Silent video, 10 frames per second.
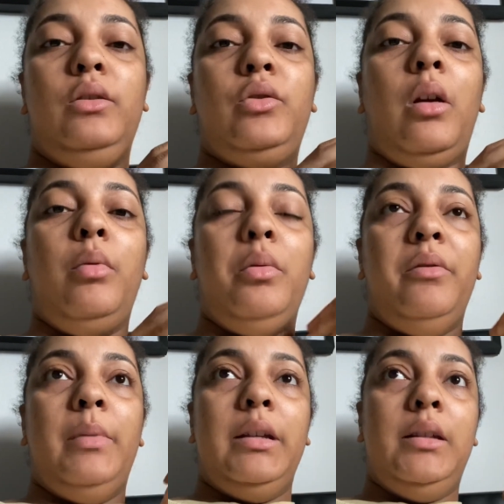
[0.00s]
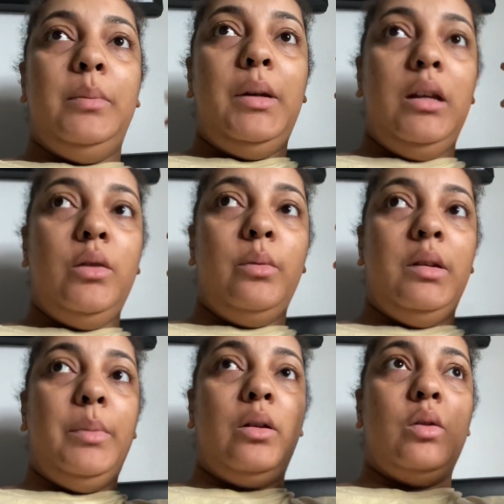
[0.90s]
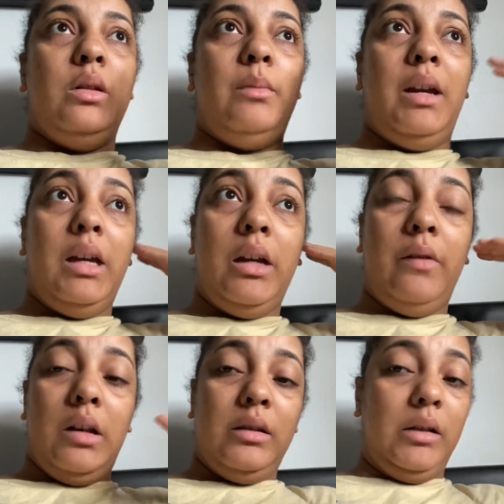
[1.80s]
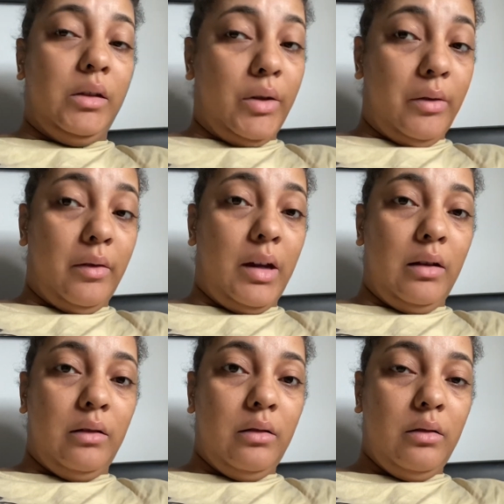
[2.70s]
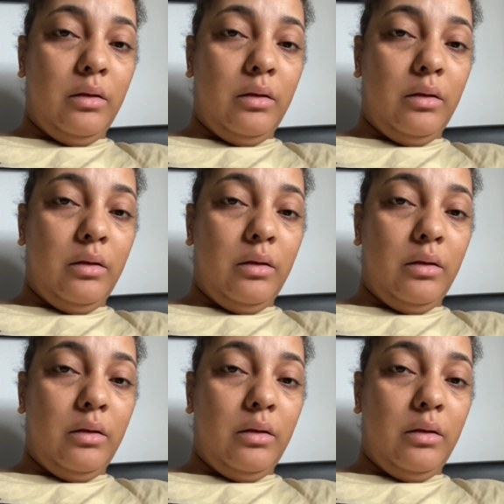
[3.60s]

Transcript: trouble with my speech was because my hearing is deteriorating.